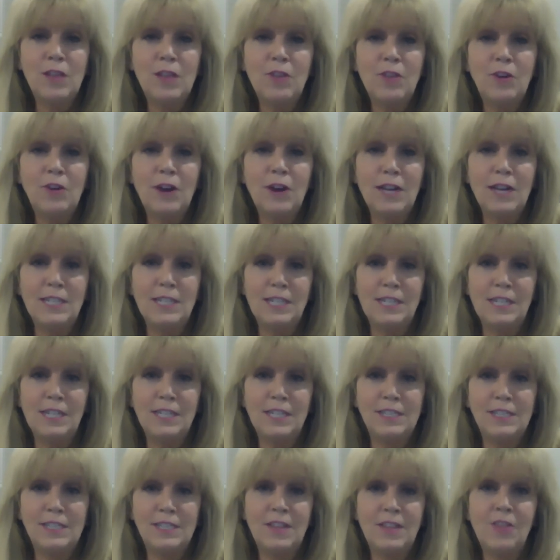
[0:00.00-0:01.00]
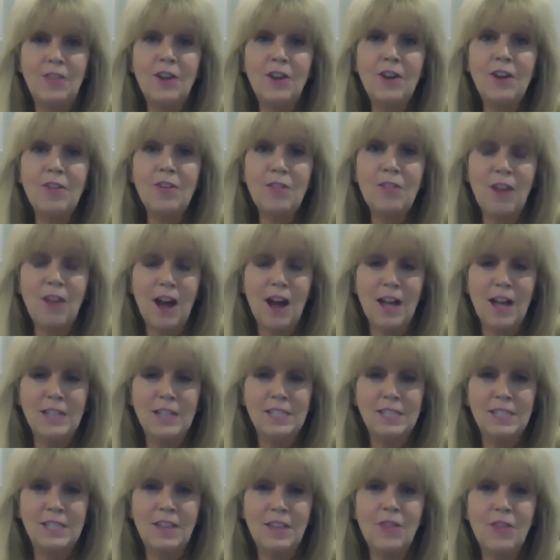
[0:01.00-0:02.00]
their ideas, their
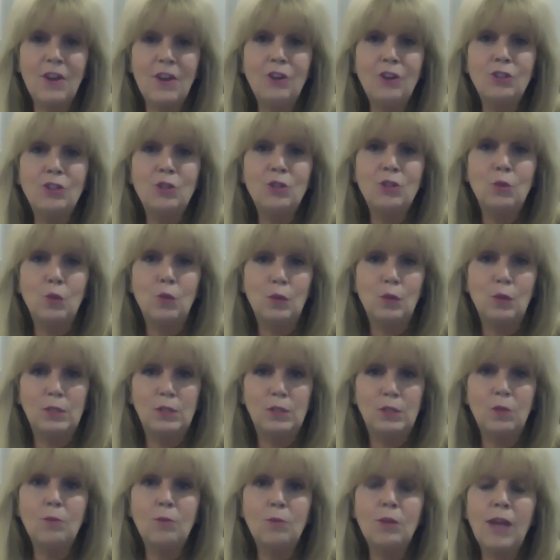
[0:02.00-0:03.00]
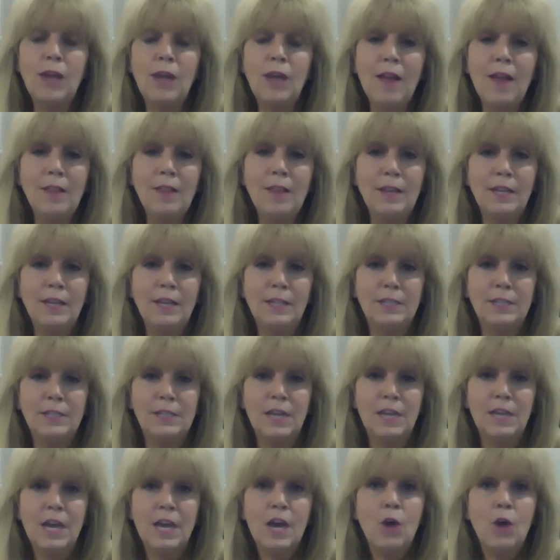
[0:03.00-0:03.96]
thoughts, their tools, their modalities,